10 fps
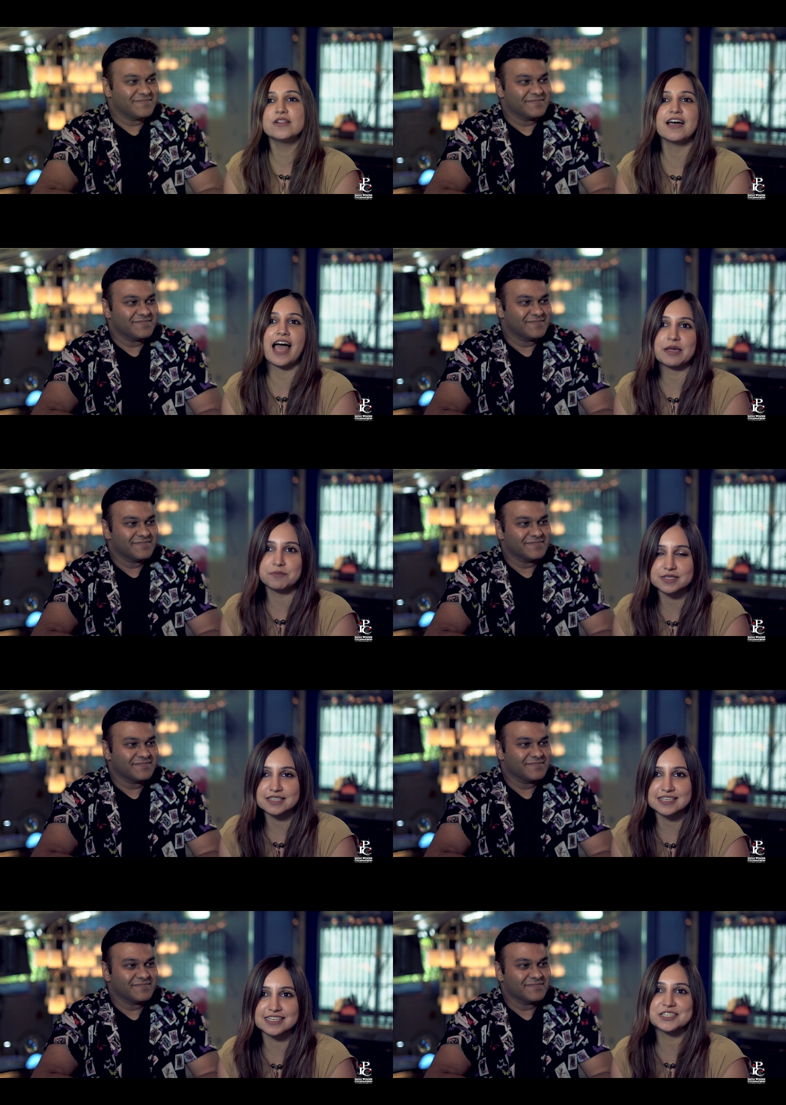Speaker 1: the I P
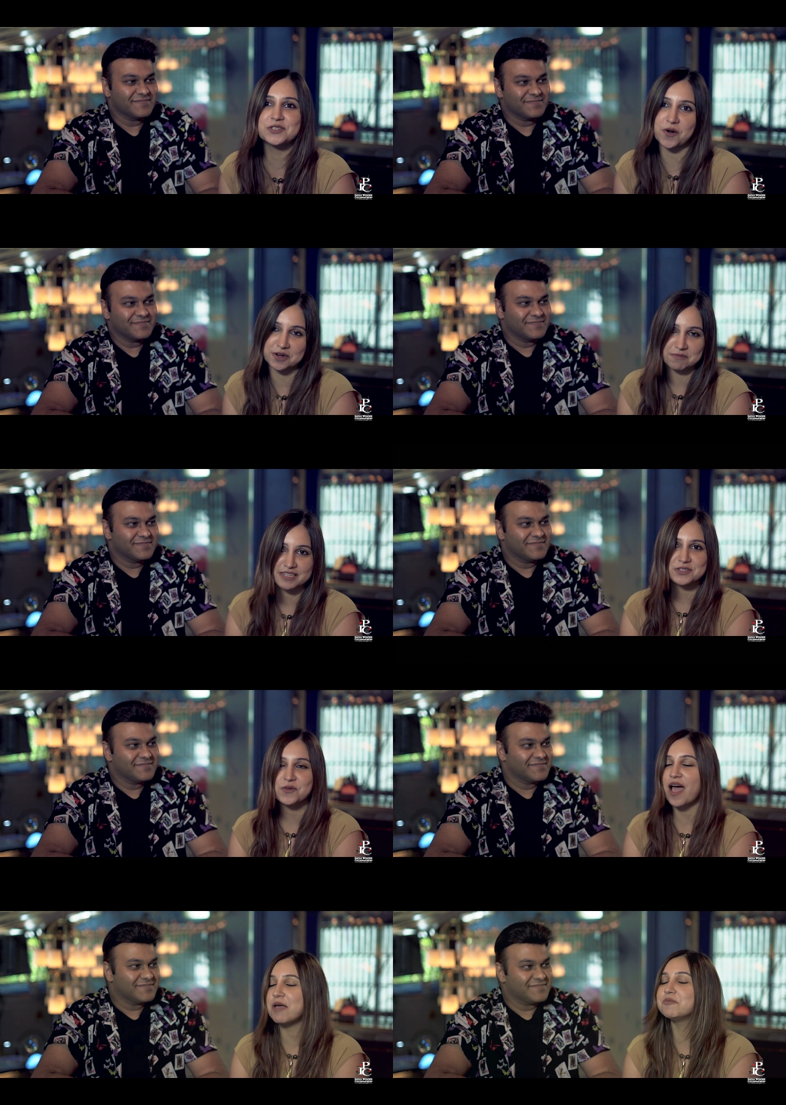C tournaments. So
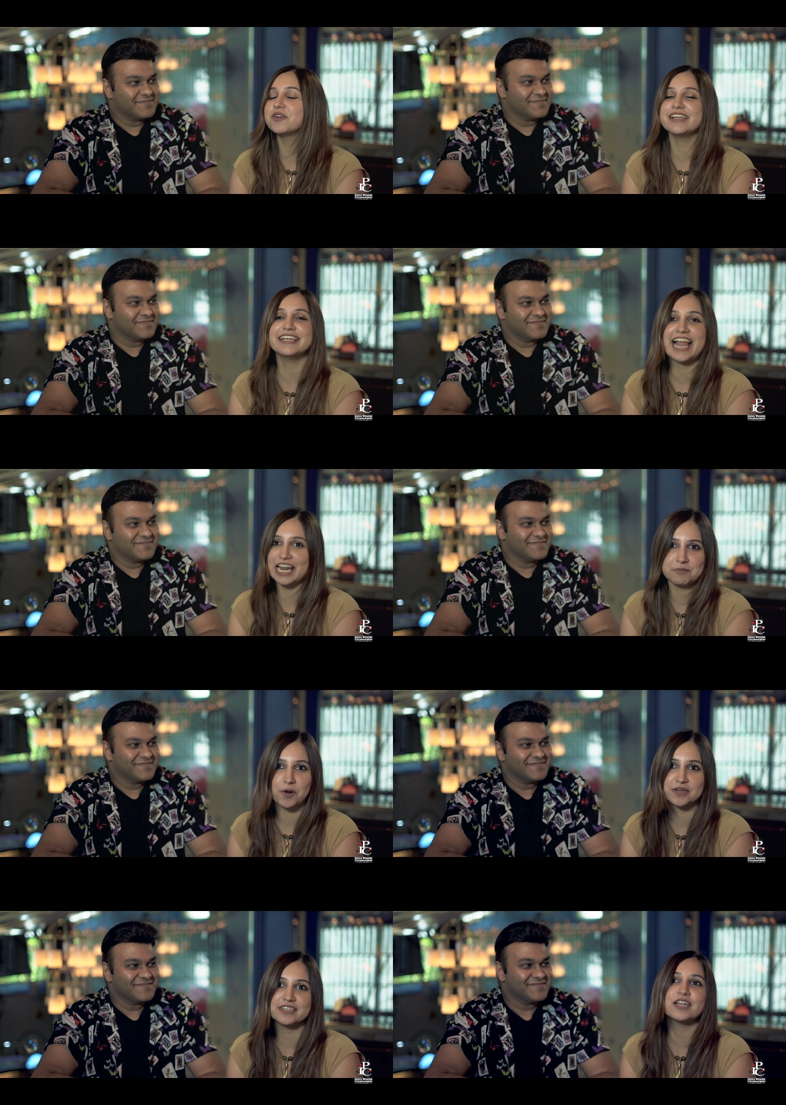I'm really glad
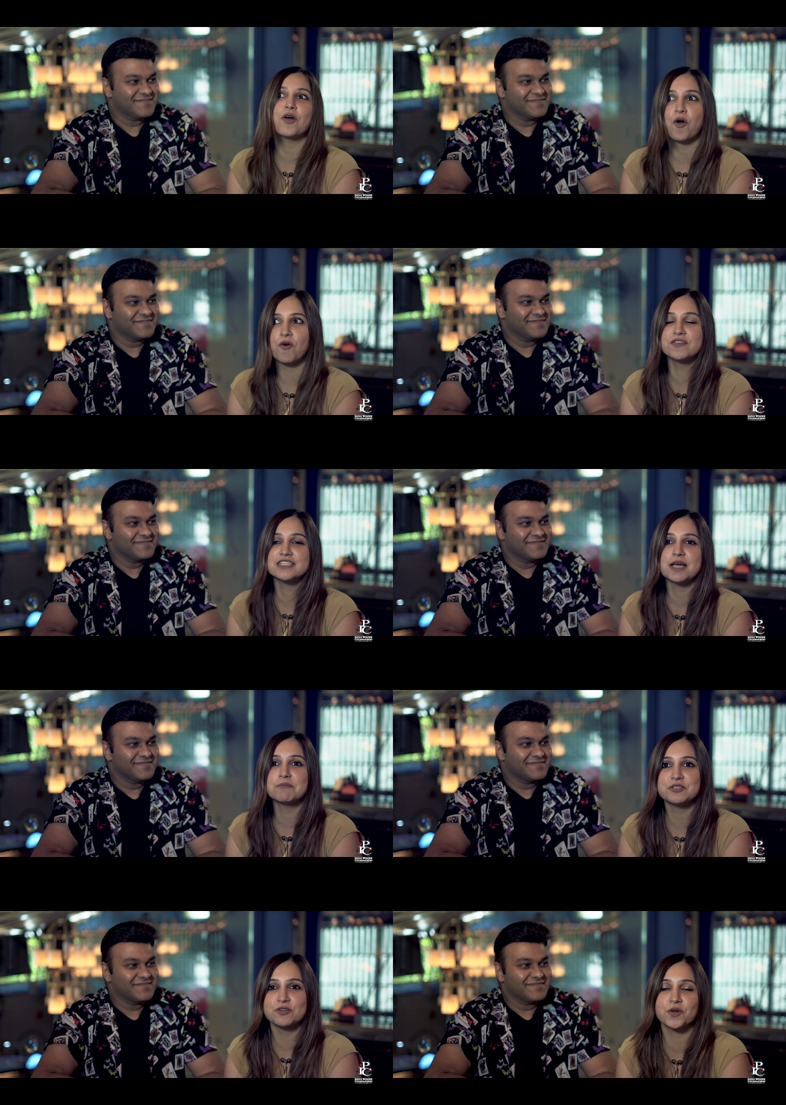about it. Now, obviously, I'm
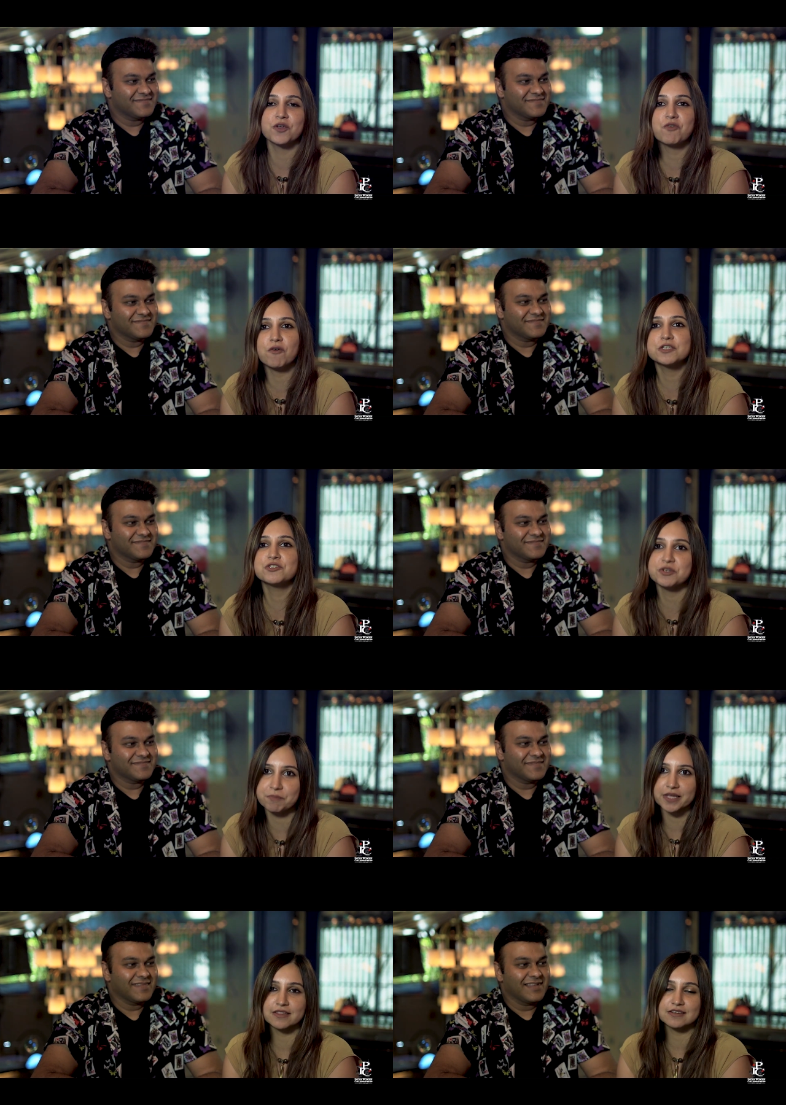looking forward to
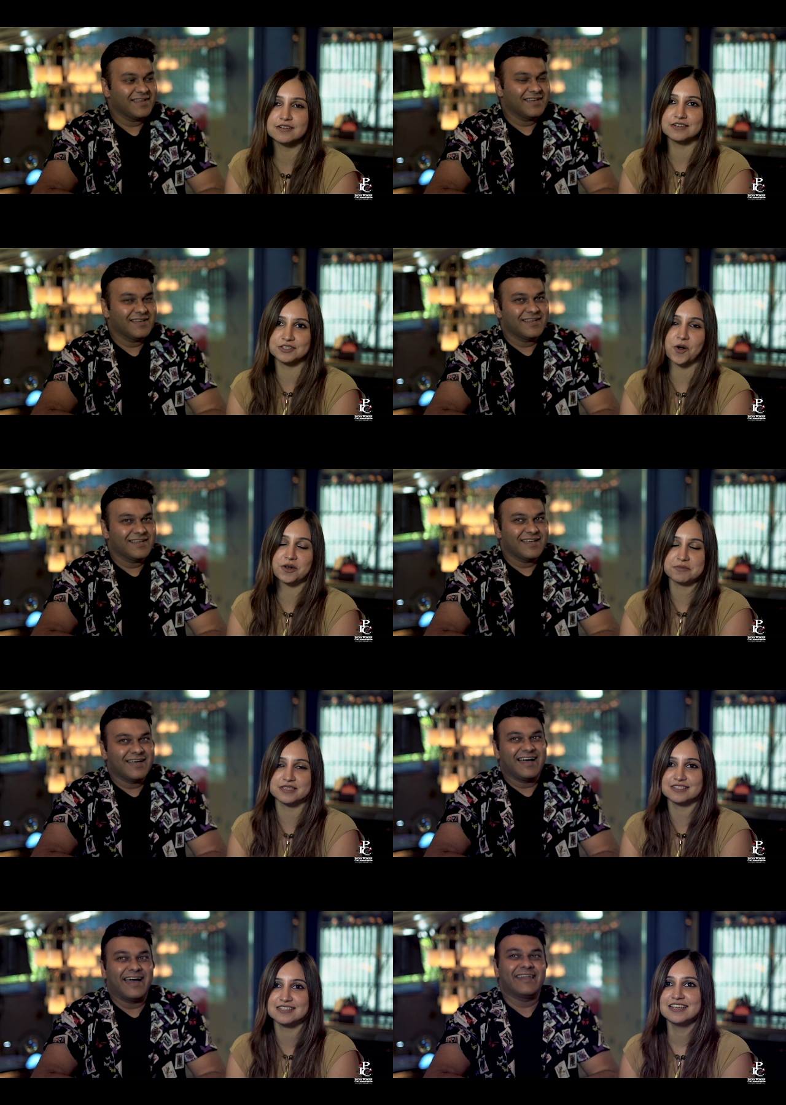shipping the
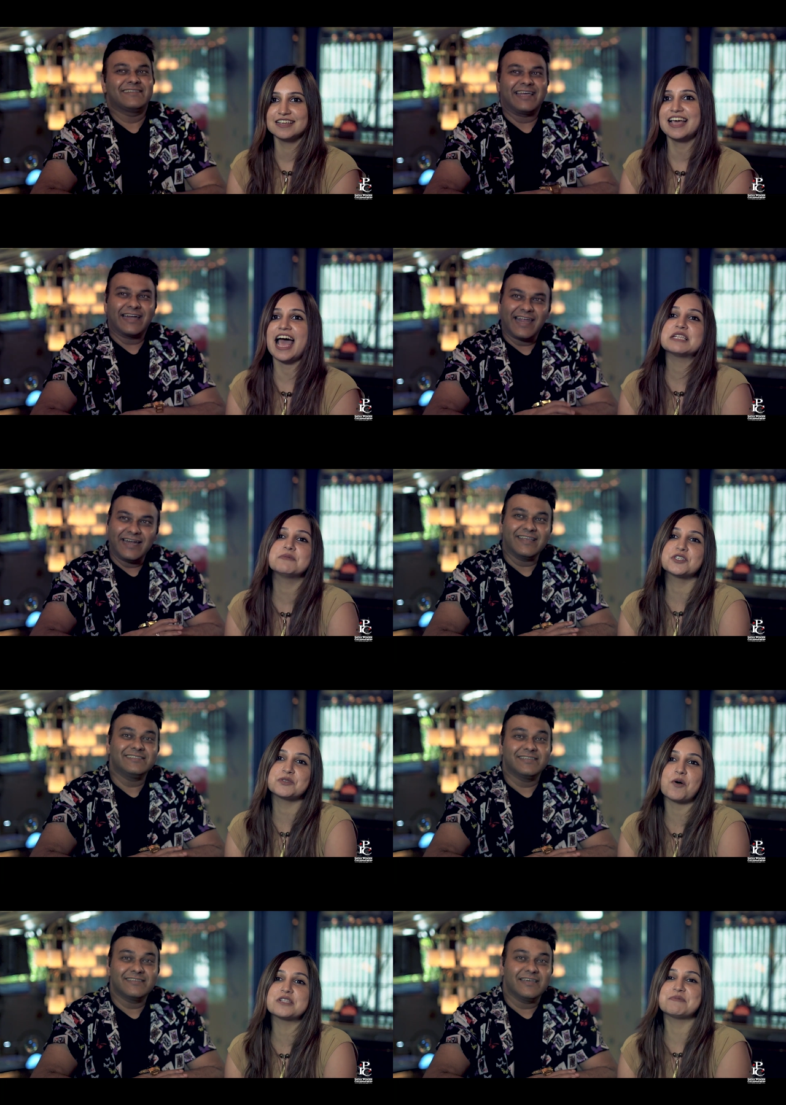tournaments. Uh,
Speaker 2: the satellite is
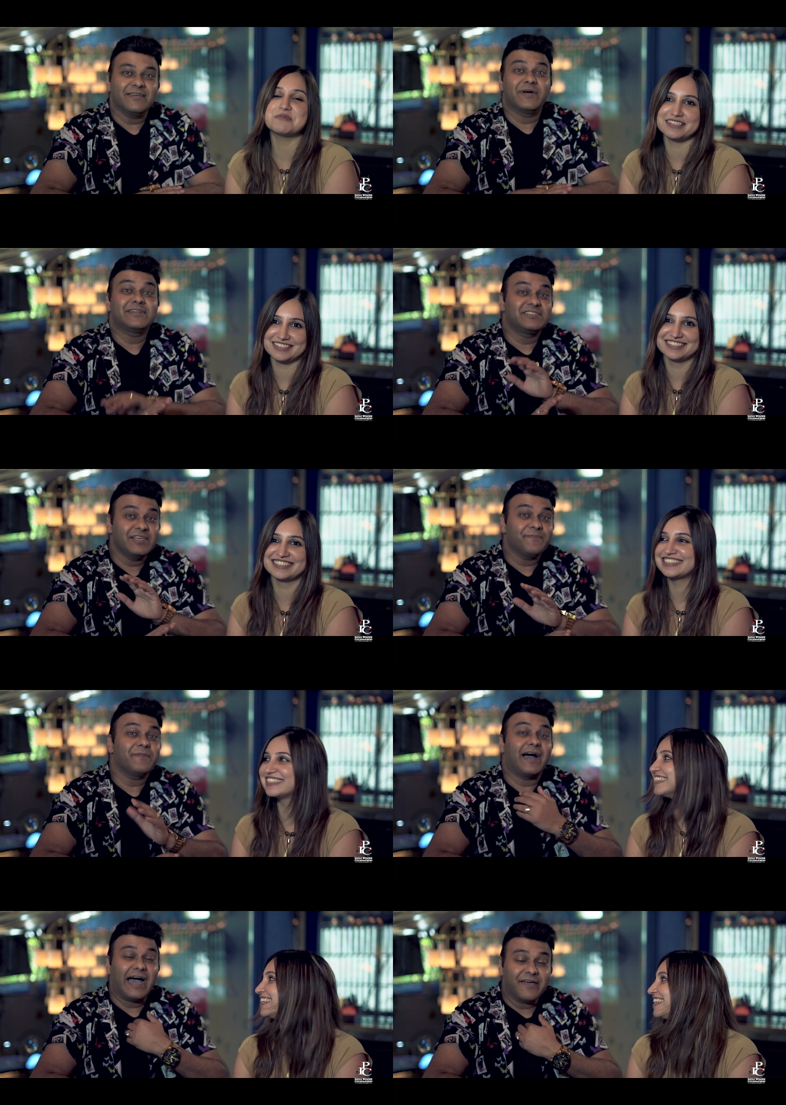easy, but ship,
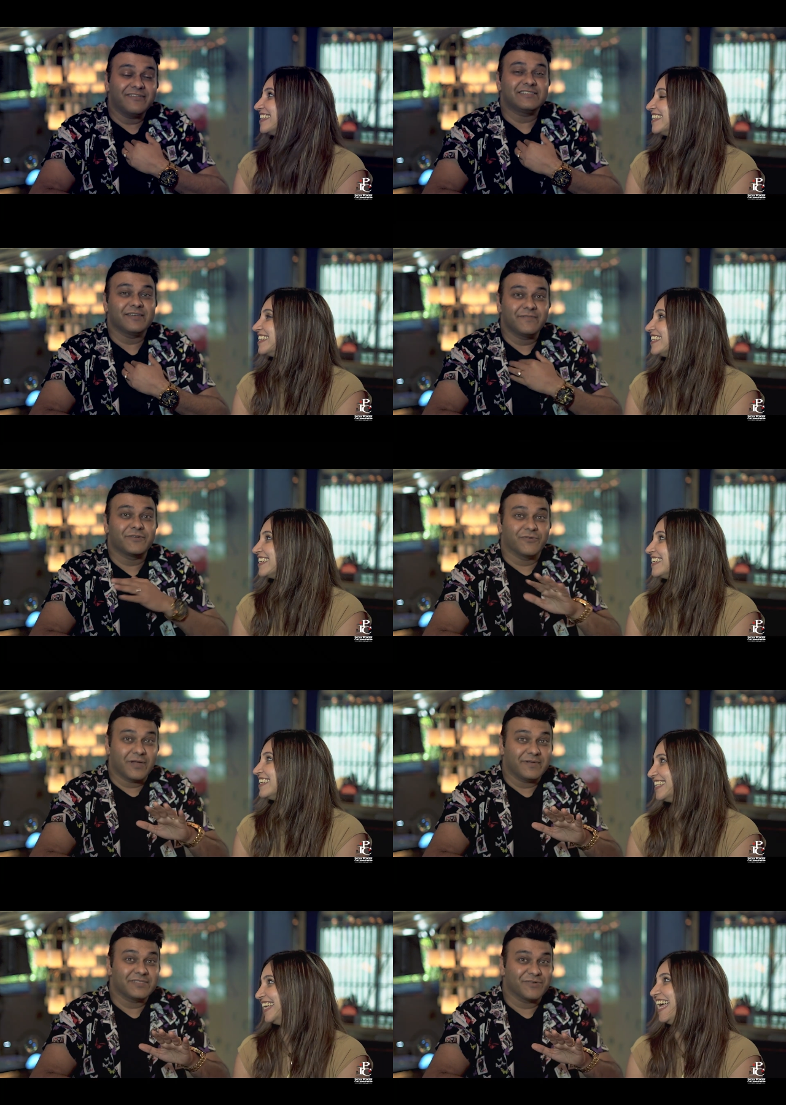I will ship the
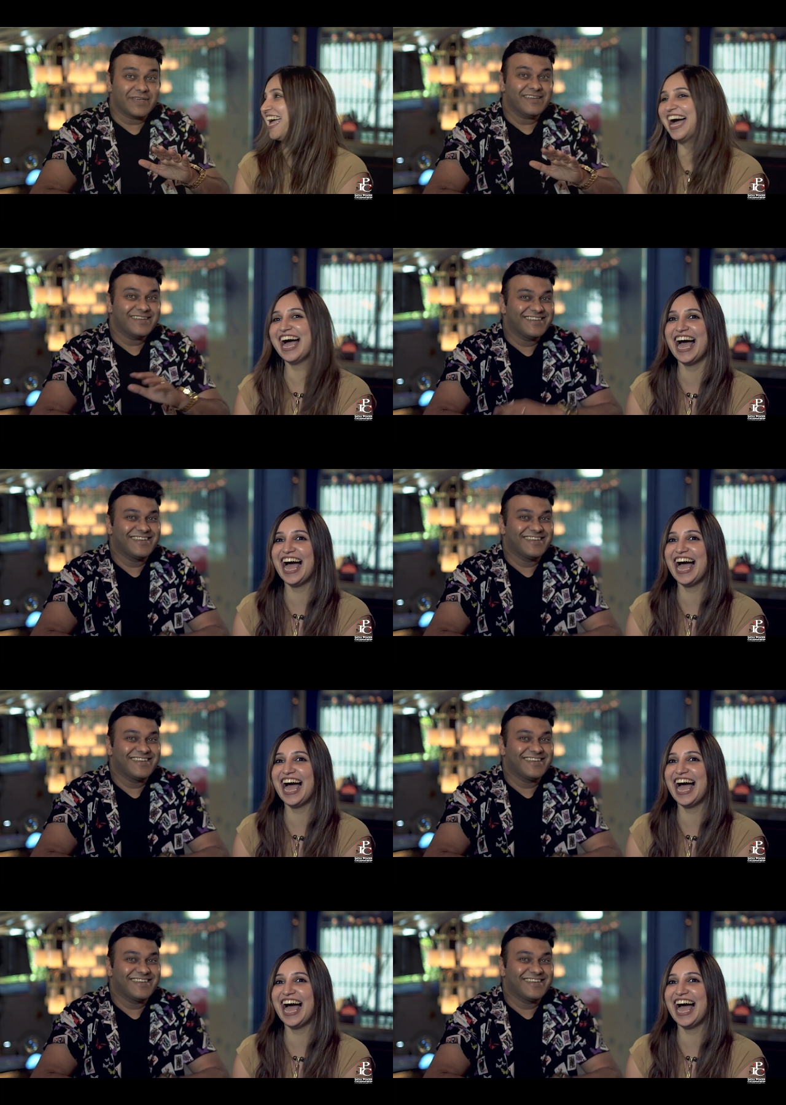tournaments. Okay?